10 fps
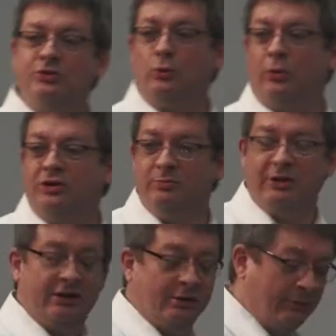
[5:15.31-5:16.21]
storage
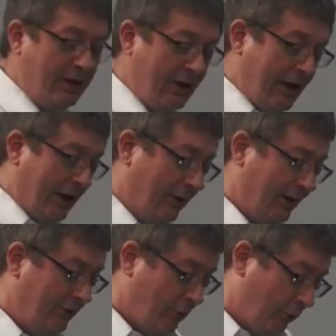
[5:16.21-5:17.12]
medium. They're
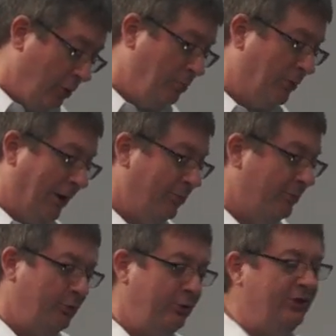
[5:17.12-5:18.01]
having a real
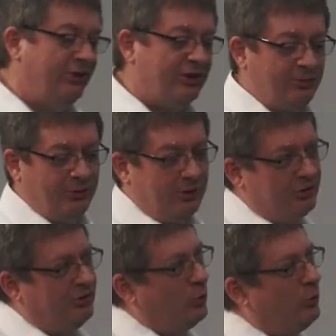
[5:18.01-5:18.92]
problem doing this
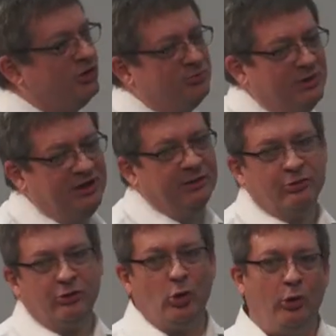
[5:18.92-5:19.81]
because storage
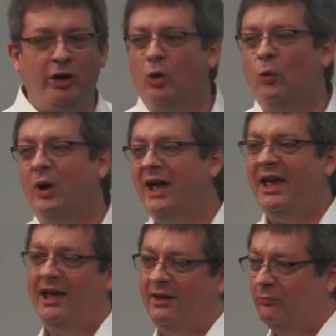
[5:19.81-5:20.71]
mediums are going
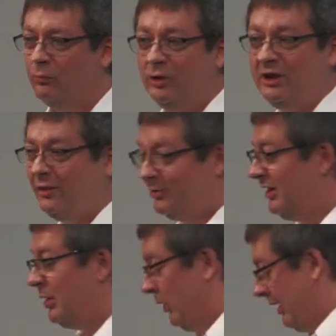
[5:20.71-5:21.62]
away really,
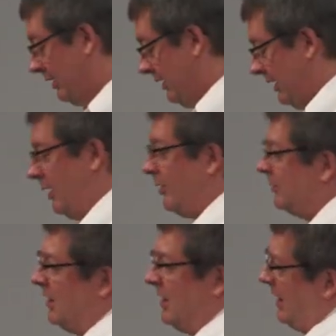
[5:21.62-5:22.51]
really quickly now.
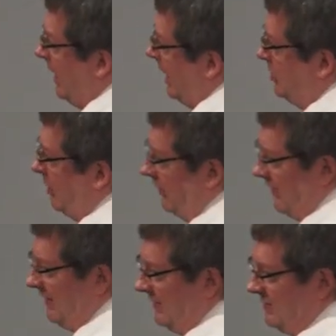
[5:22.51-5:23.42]
And you may
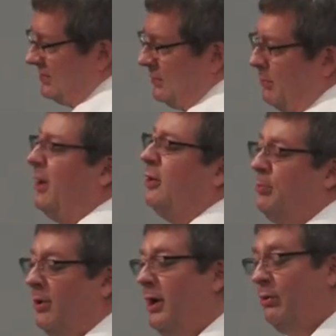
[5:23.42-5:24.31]
think this is a minor
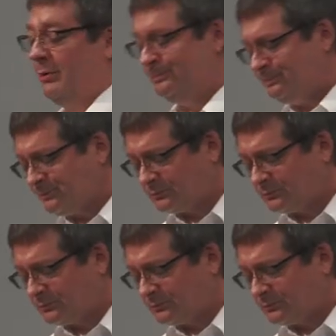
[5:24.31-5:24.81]
problem,